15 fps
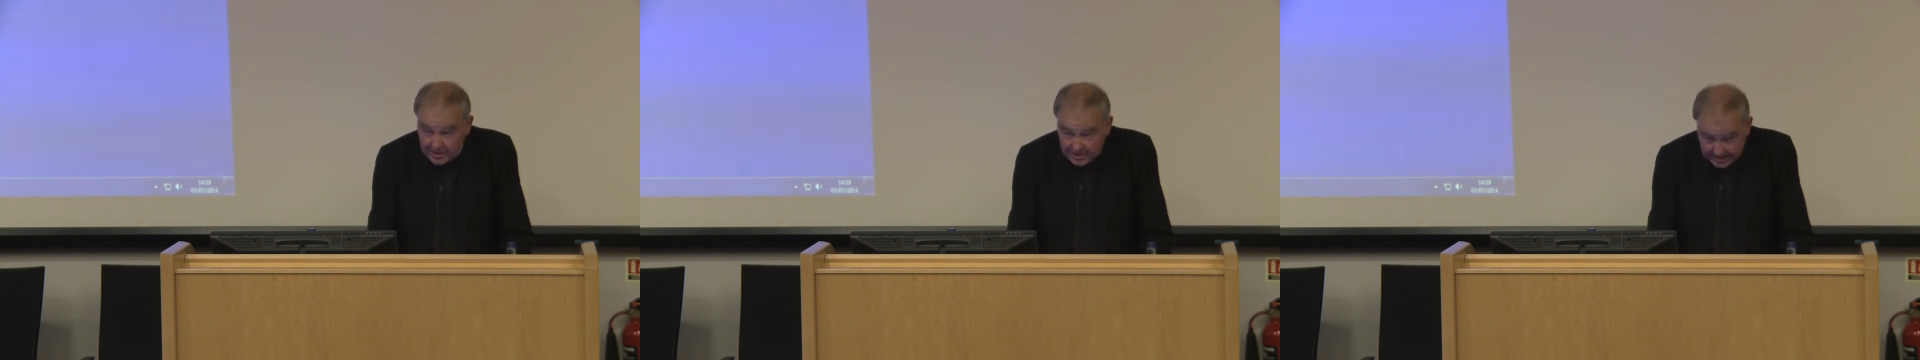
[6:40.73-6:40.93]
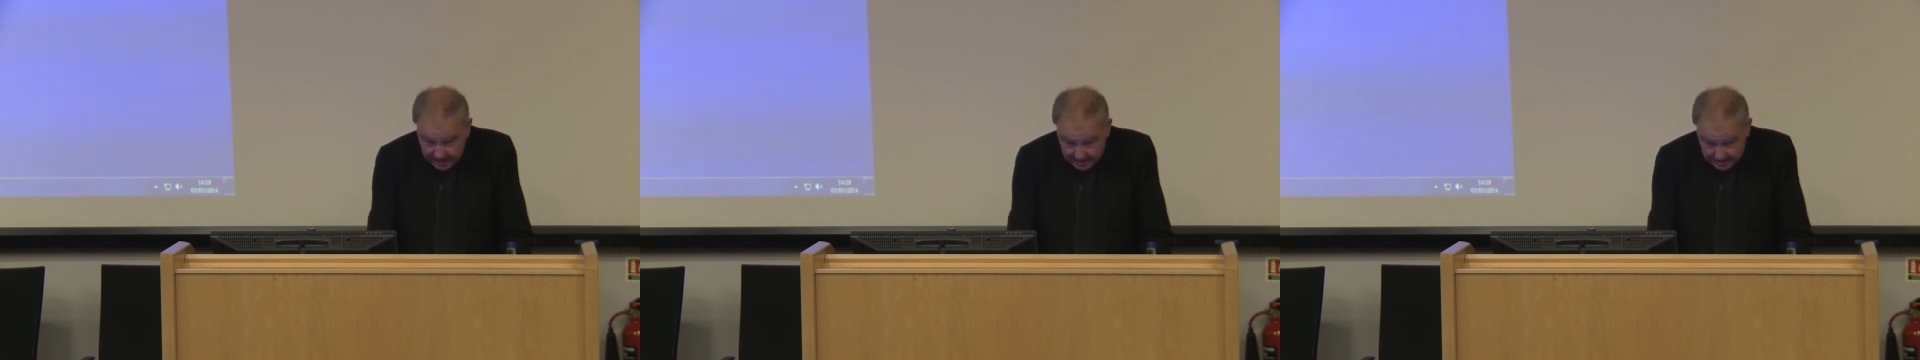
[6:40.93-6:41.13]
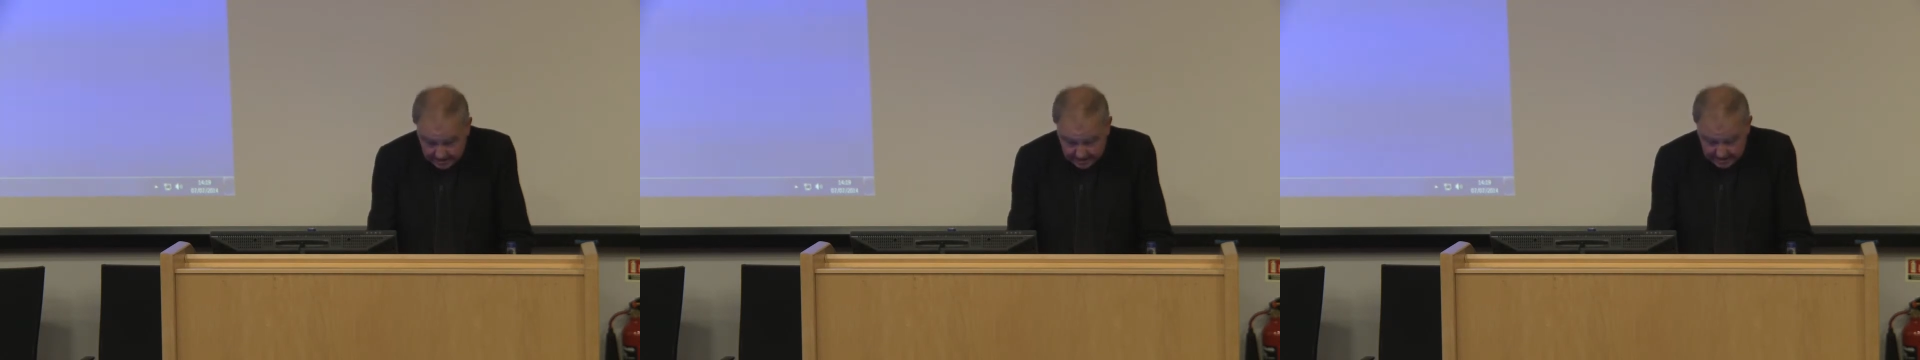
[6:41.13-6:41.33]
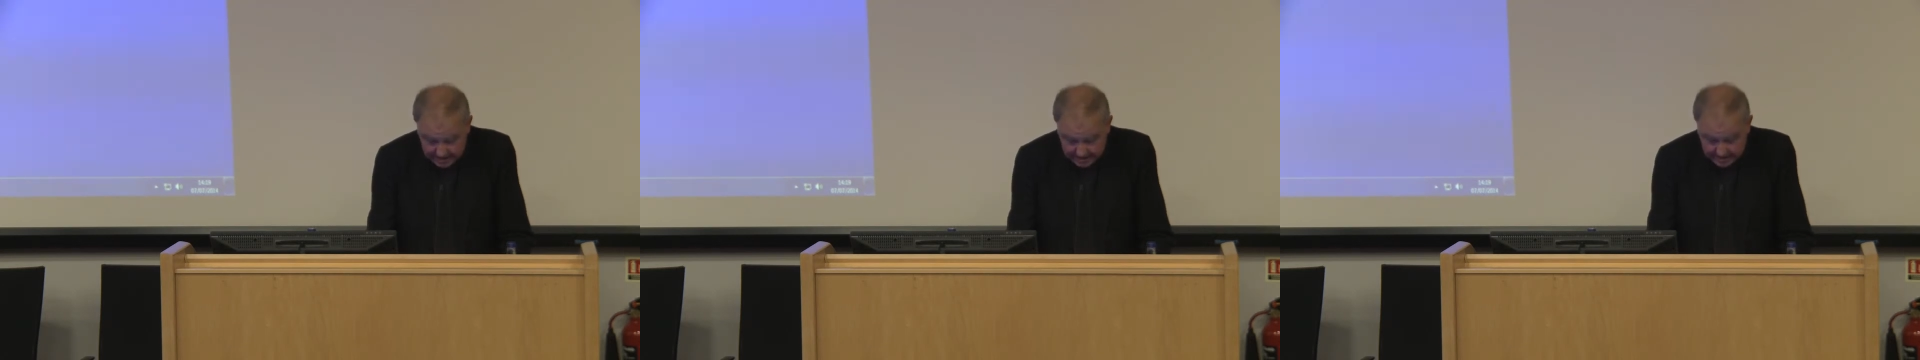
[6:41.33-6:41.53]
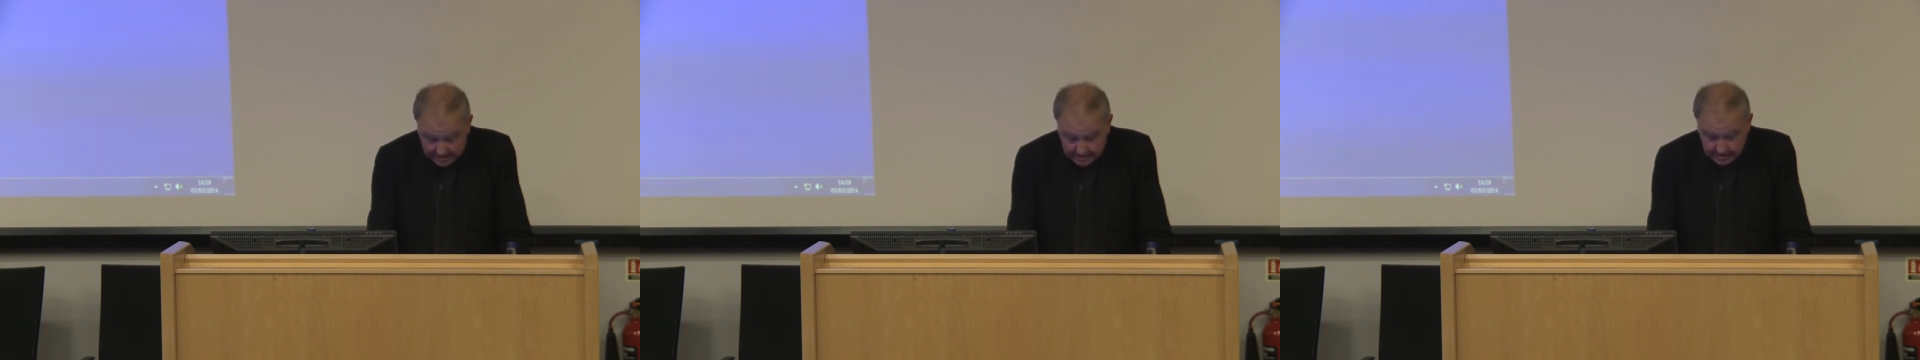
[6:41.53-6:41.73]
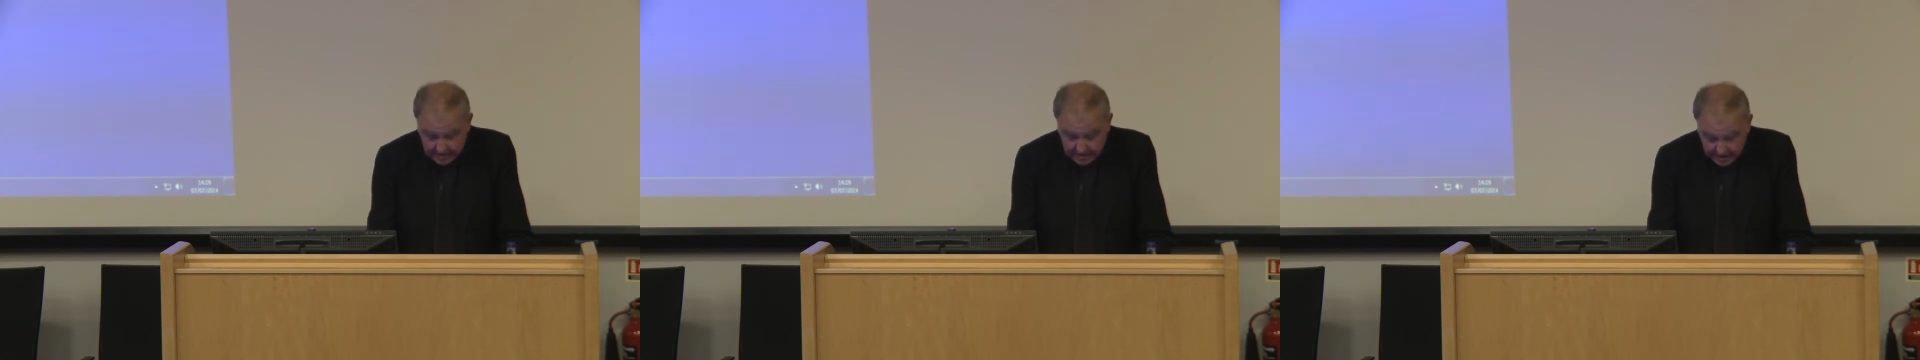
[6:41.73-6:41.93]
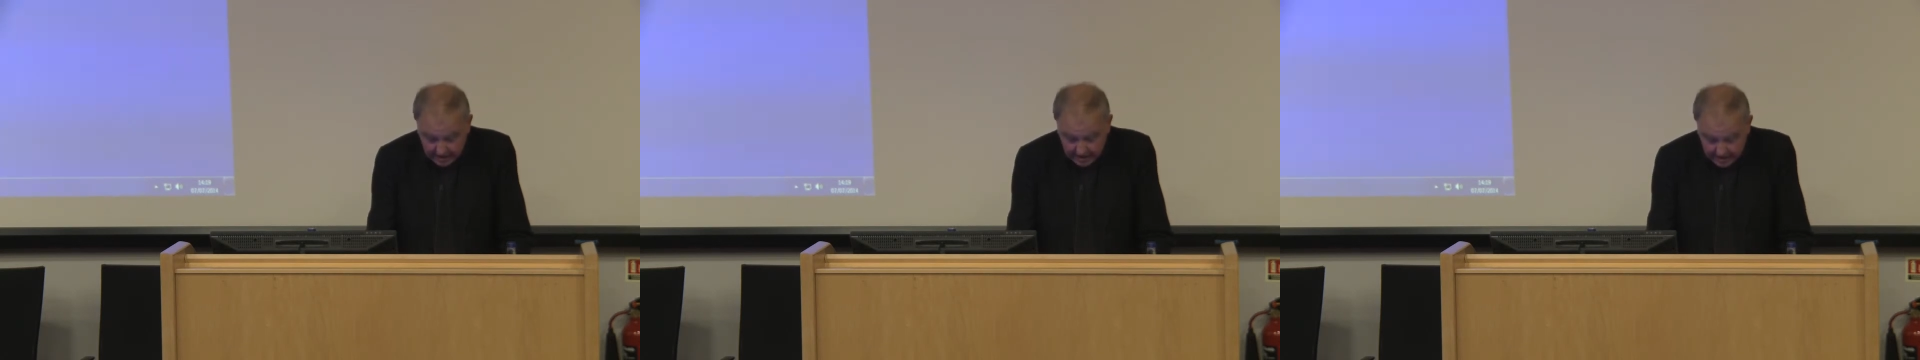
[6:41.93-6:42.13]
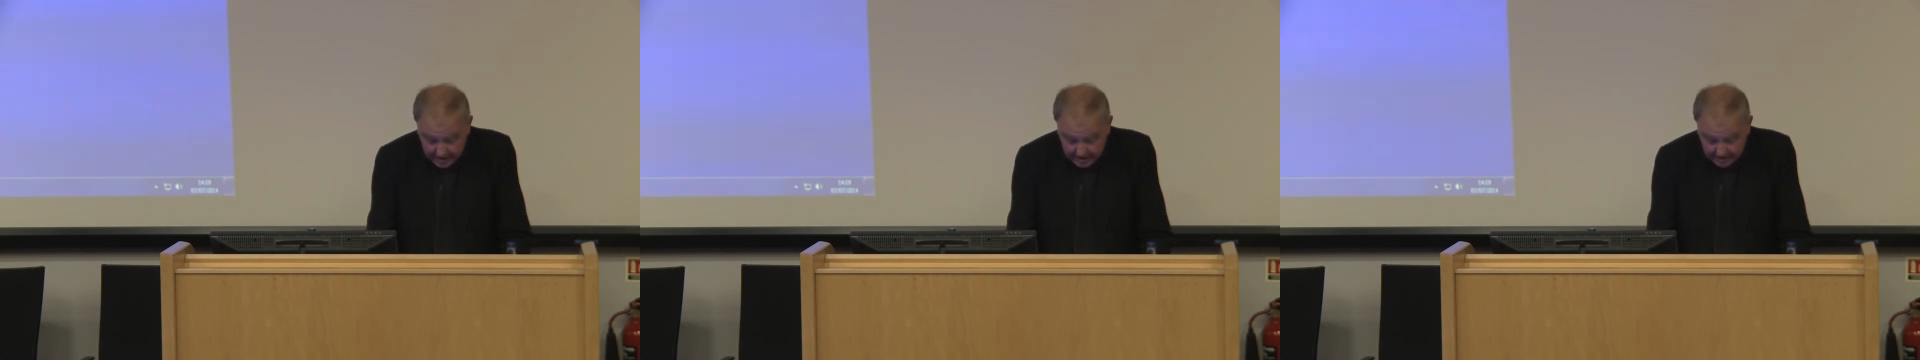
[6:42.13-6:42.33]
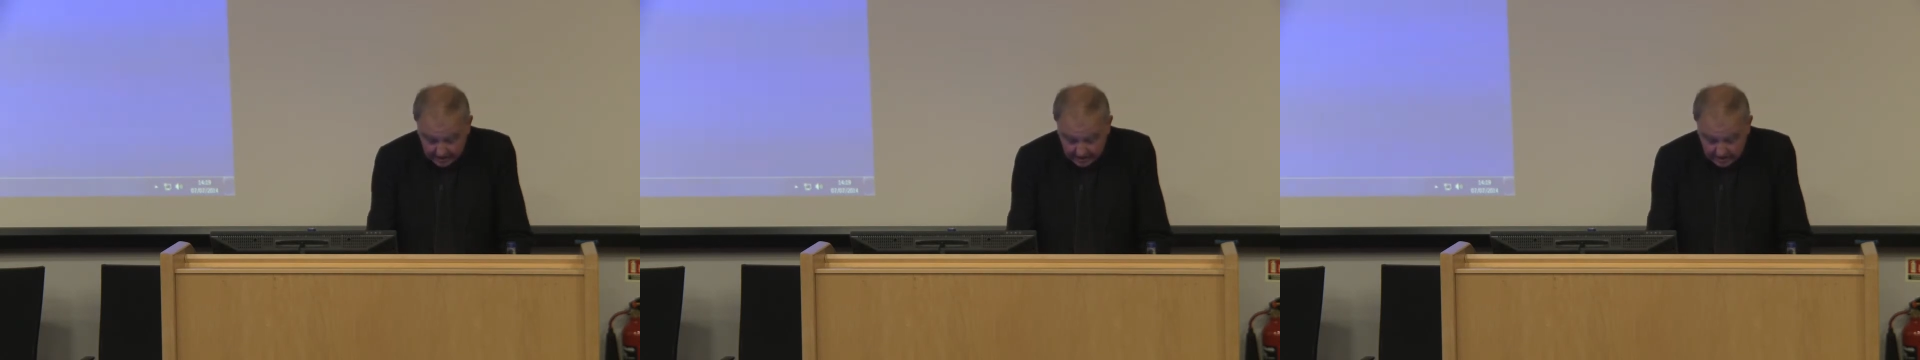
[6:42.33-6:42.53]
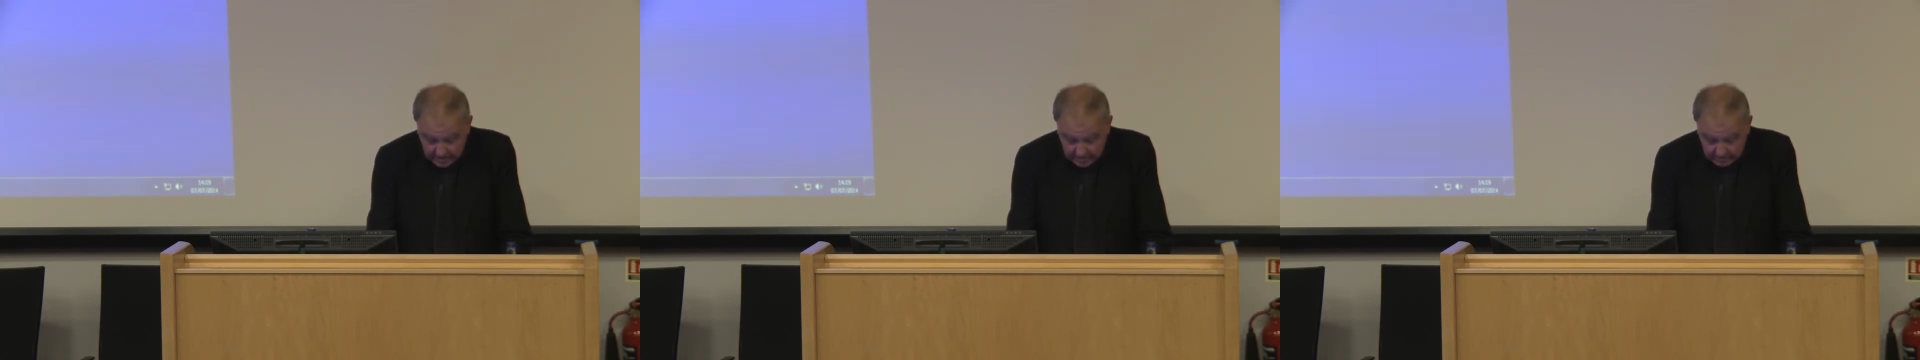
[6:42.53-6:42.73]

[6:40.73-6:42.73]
sanity are linked.